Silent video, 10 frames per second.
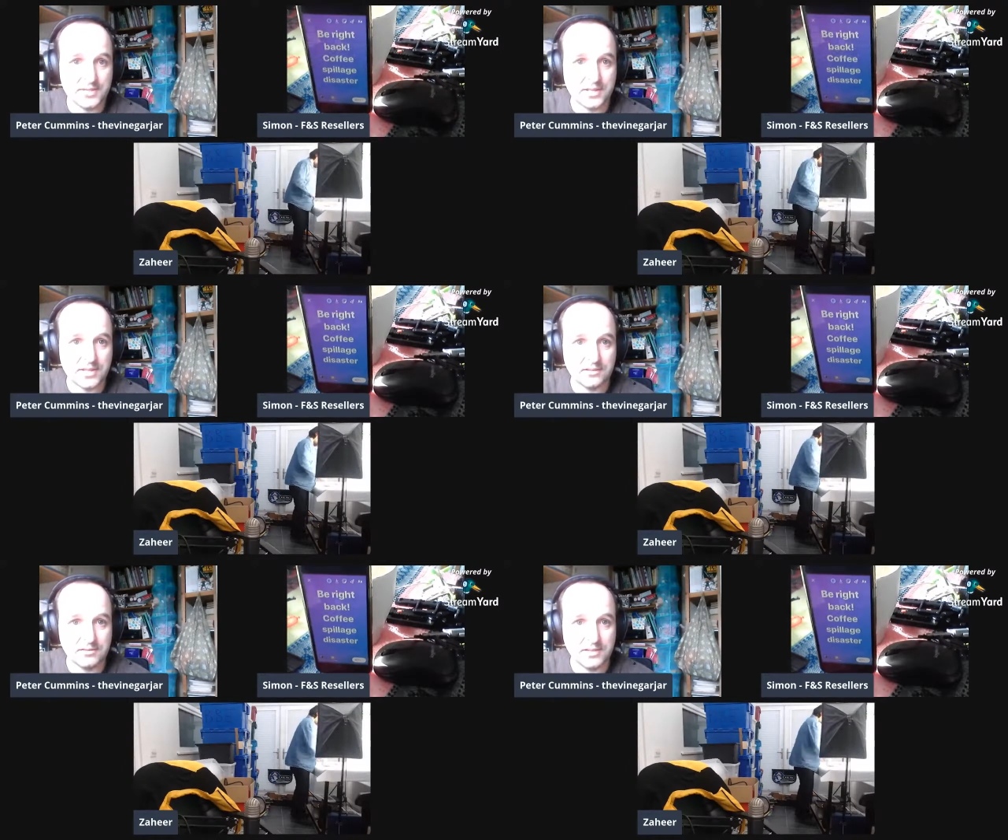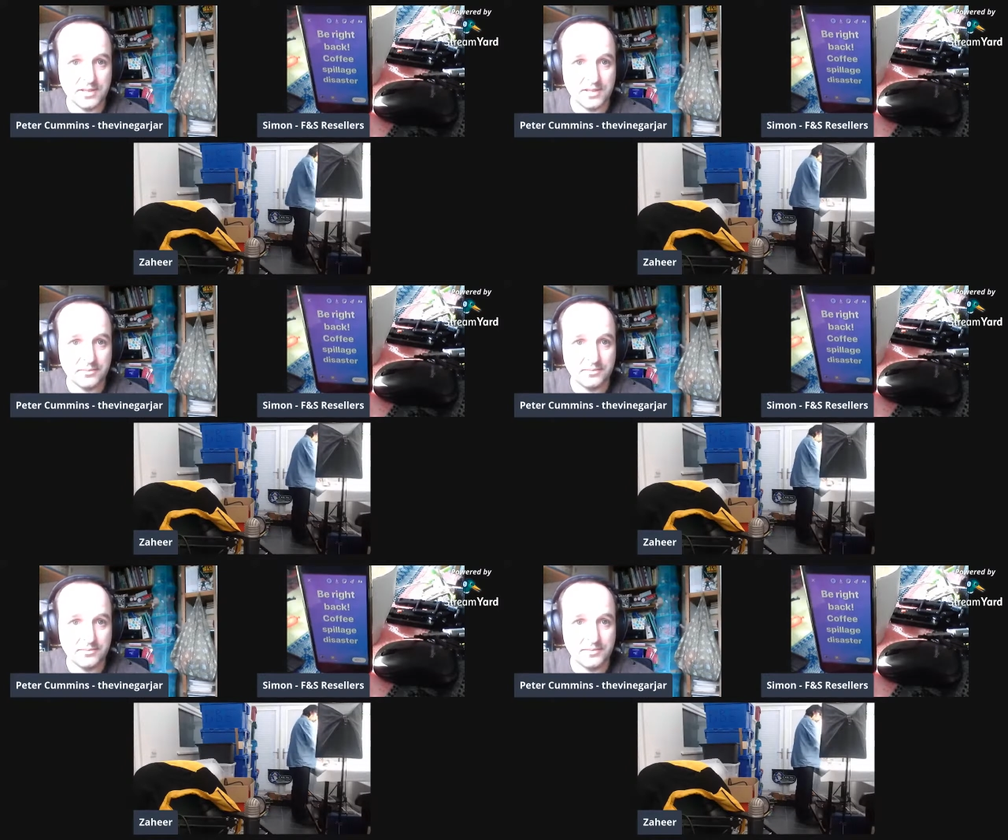So
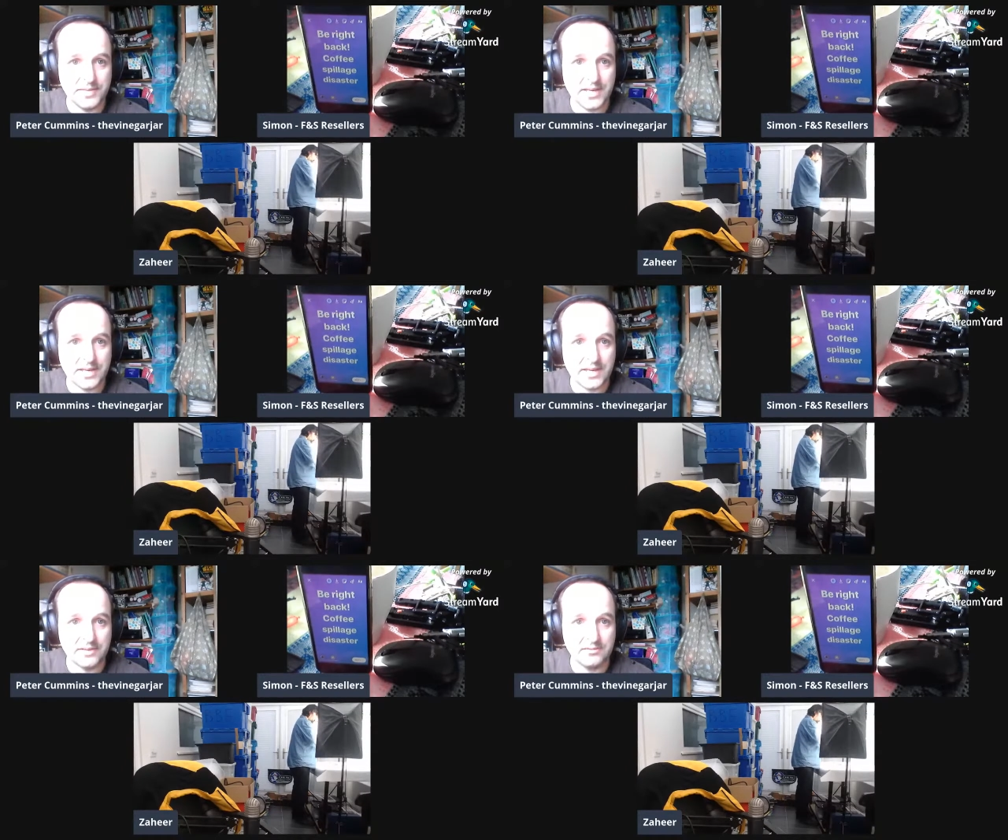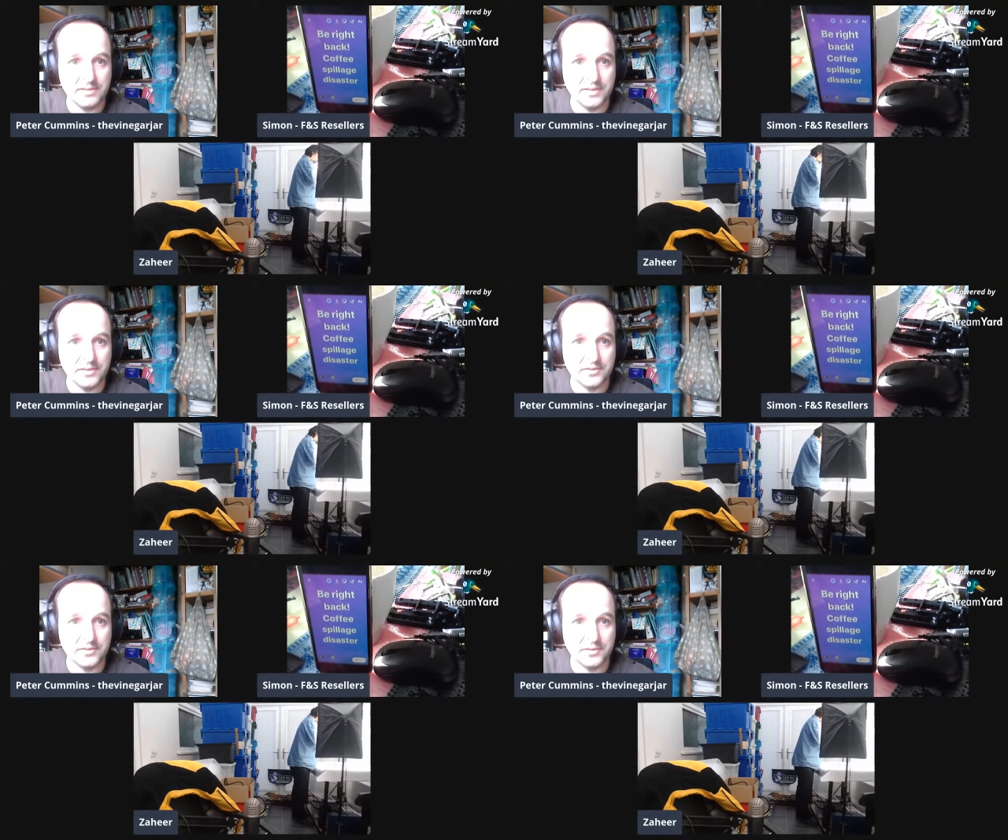yeah, really
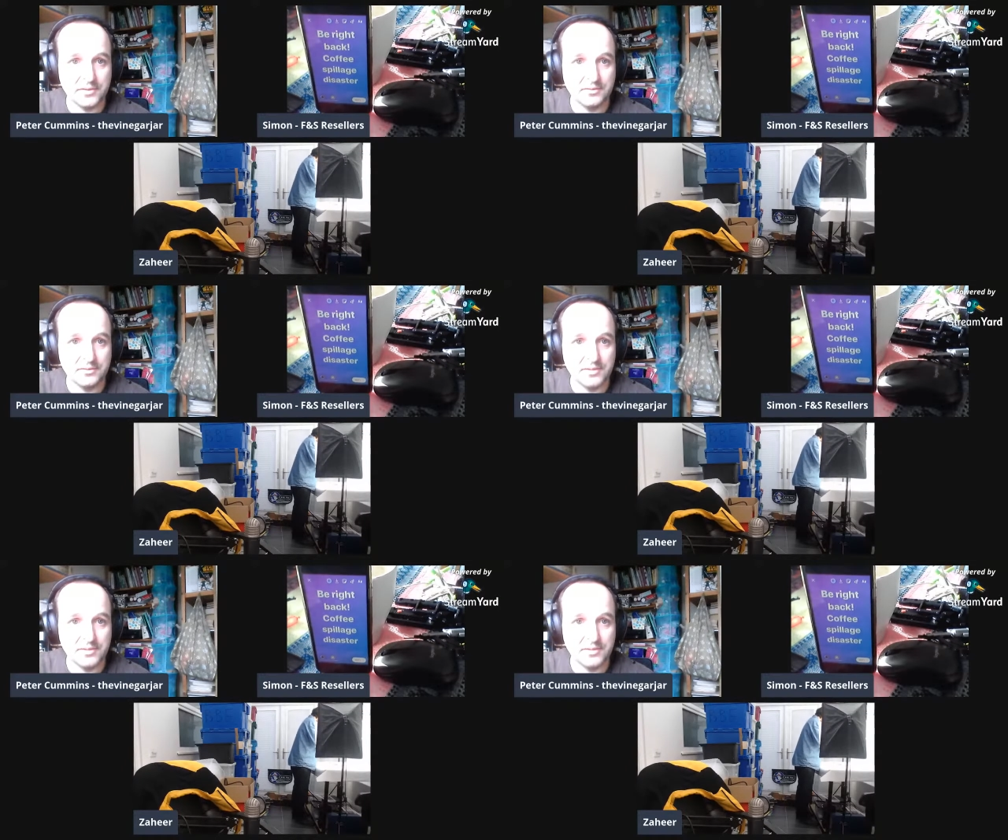good of you